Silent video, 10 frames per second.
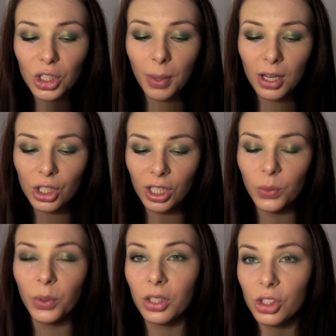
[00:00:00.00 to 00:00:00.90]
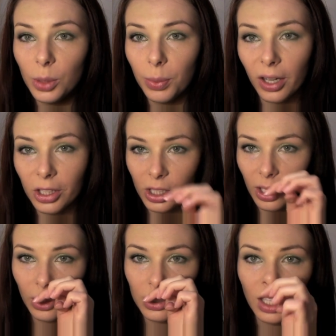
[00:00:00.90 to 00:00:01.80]
especially with cheaper
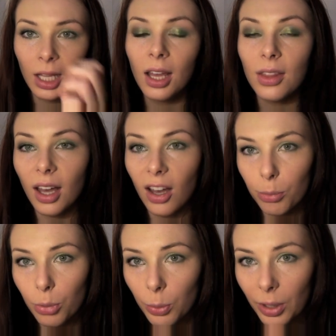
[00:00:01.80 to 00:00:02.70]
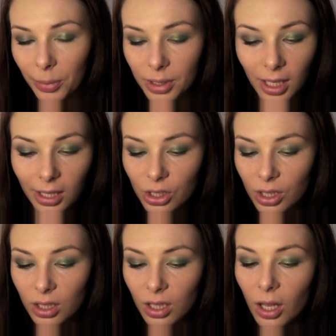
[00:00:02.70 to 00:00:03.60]
eyeshadows that have poor
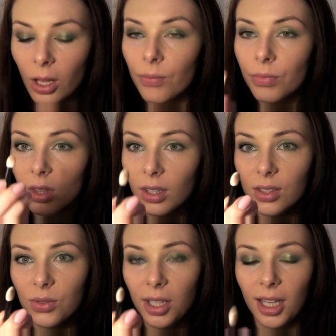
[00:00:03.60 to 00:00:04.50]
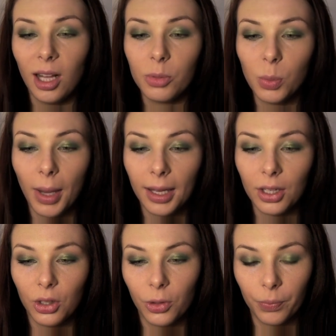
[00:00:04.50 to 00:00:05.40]
pigmentation. These really help to pack
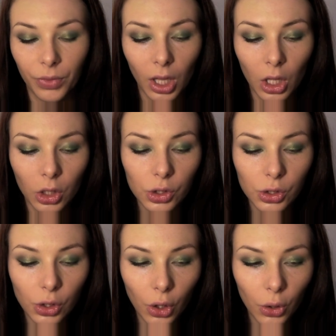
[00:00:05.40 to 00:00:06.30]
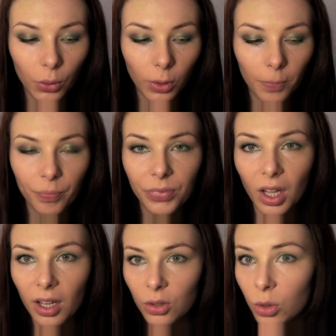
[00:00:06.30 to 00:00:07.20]
it on. So
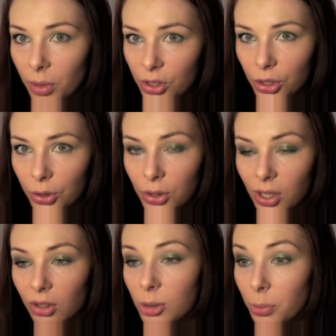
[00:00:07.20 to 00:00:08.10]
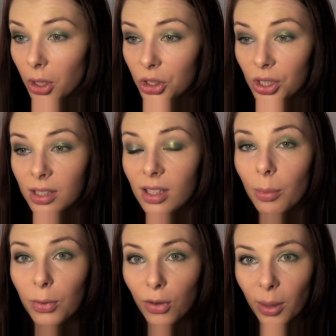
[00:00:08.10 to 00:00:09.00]
in all my tutorials I use brushes. I
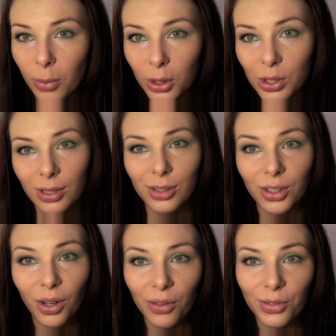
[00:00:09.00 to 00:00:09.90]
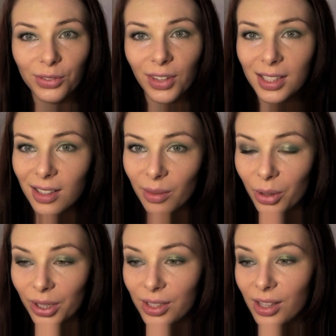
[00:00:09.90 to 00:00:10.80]
prefer brushes, you know, I've invested the
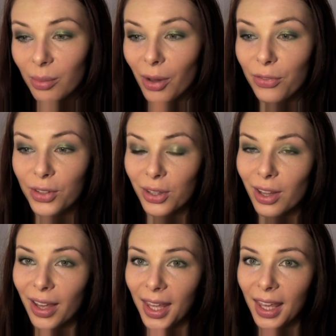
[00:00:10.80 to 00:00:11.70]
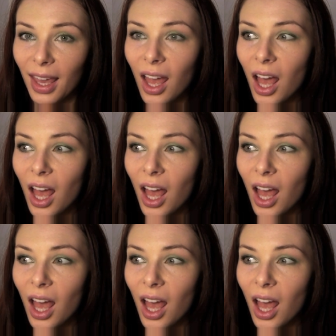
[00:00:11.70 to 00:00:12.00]
money into them. I feel like